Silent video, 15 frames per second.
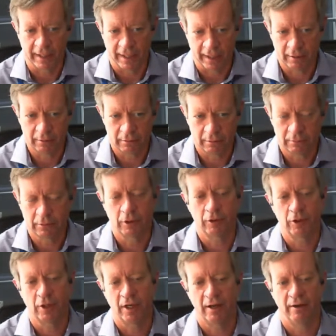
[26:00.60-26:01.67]
of that, you
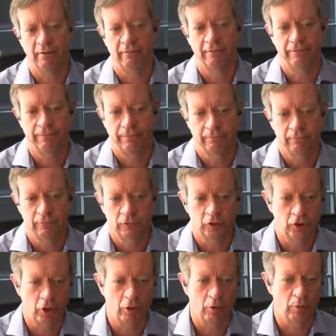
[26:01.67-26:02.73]
have
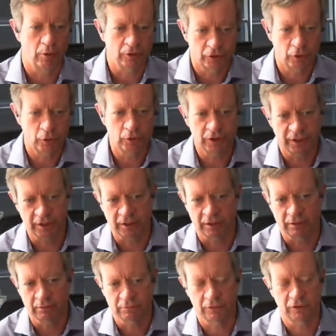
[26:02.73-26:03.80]
Joe or
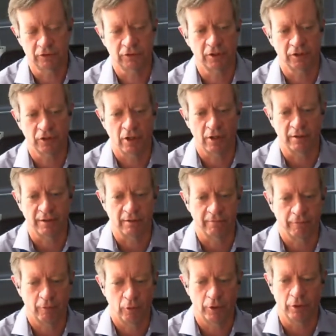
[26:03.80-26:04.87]
Susie does all of
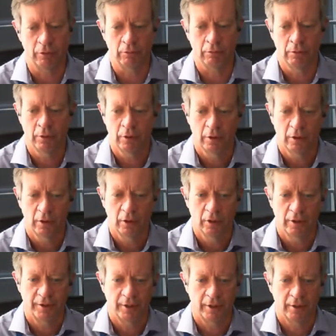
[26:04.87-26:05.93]
that for you,
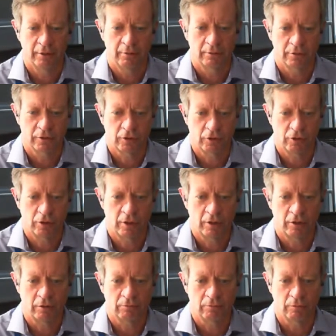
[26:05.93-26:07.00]
then so you
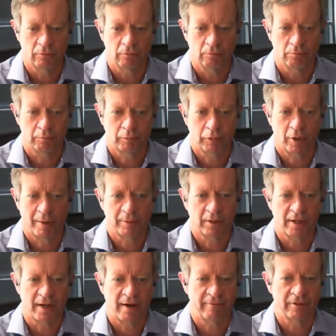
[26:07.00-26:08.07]
can
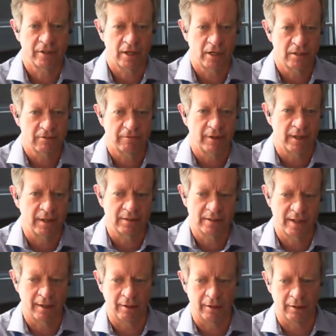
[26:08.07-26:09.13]
properly advertise for that
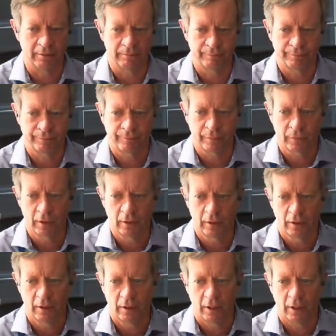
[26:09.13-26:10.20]

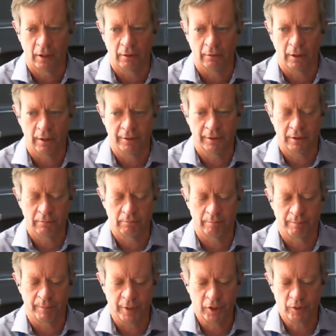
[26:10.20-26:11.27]
talent. And
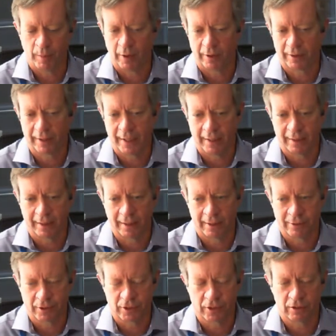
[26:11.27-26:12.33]
then benchmark that
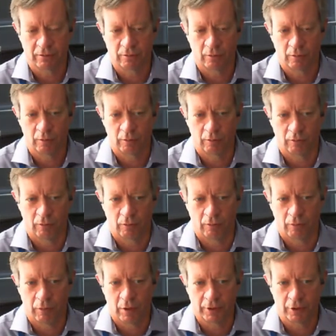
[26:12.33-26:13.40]
against
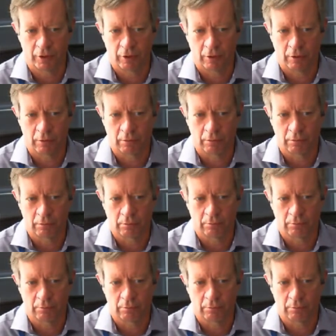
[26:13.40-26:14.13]
what your